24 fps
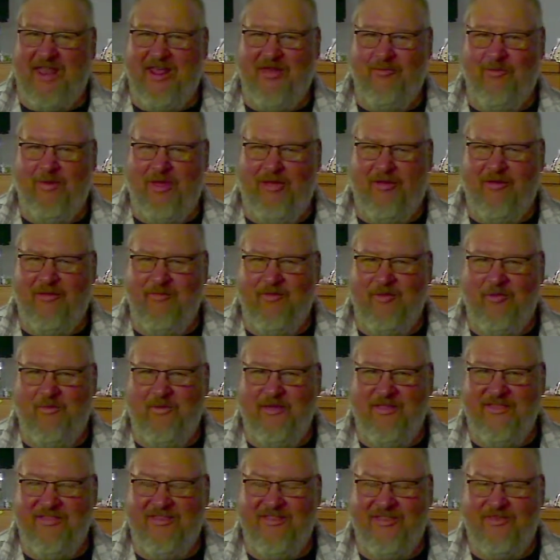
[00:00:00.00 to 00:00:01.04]
everybody, welcome to
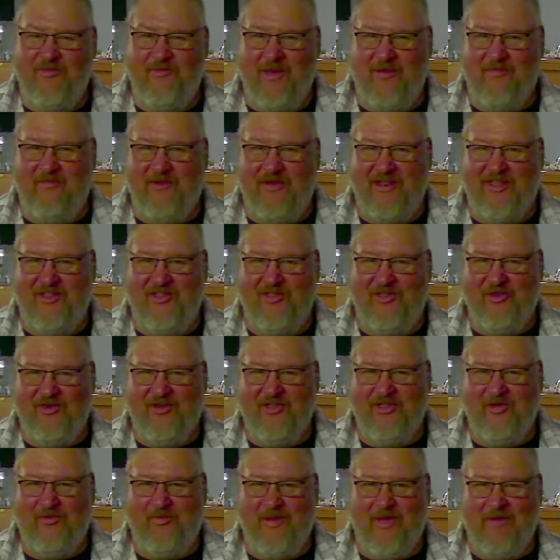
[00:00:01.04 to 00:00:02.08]
Wednesday's Weapon, and look
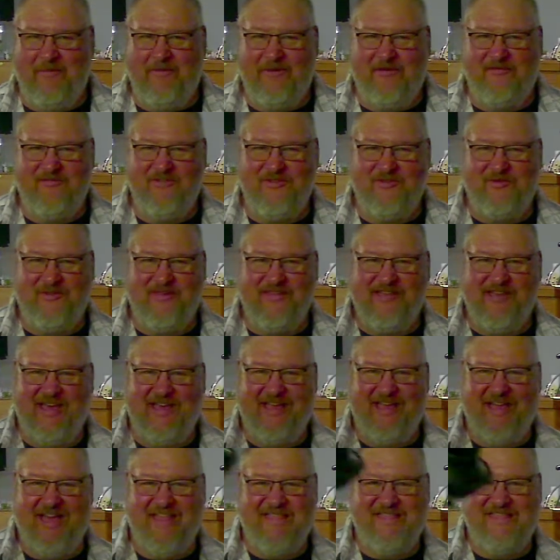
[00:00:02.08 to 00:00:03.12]
at the weapon of choice I
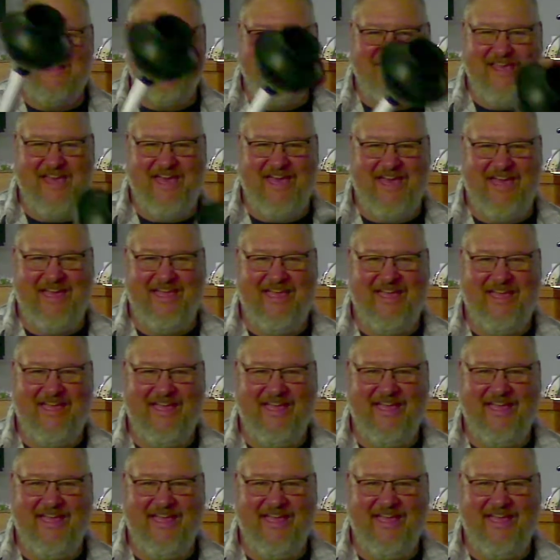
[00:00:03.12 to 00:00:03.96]
got today.